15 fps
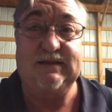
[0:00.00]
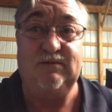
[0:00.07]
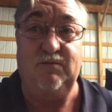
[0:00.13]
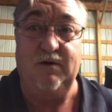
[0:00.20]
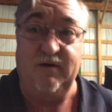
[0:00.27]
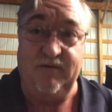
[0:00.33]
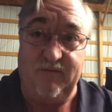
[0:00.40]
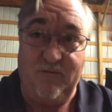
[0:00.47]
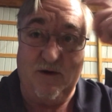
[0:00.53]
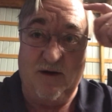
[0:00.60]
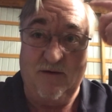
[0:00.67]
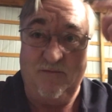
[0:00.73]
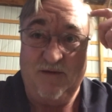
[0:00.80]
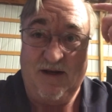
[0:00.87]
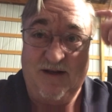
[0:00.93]
we'll,
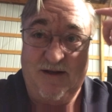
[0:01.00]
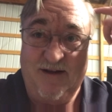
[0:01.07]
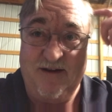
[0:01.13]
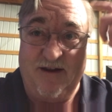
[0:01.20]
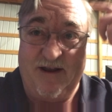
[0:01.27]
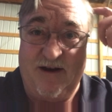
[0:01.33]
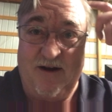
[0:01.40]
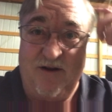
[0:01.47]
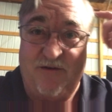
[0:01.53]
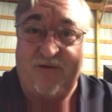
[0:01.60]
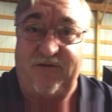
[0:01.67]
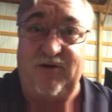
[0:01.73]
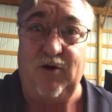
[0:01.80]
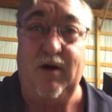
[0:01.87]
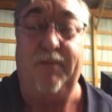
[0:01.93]
we'll let it all
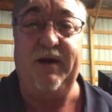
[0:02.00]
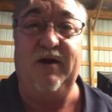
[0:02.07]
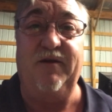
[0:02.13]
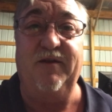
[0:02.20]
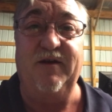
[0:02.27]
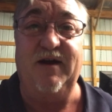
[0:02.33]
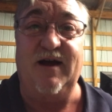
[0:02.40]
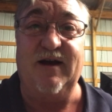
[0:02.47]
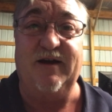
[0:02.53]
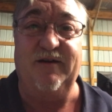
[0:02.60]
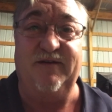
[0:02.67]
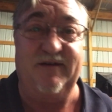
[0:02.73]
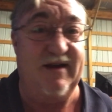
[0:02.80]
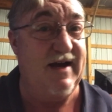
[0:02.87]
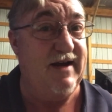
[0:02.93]
stew up here in the noggin
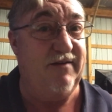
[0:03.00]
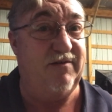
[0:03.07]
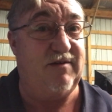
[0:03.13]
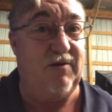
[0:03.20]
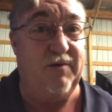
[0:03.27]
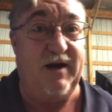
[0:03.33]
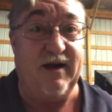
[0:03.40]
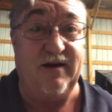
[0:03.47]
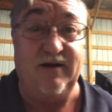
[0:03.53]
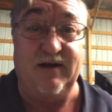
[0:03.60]
tonight and see what I can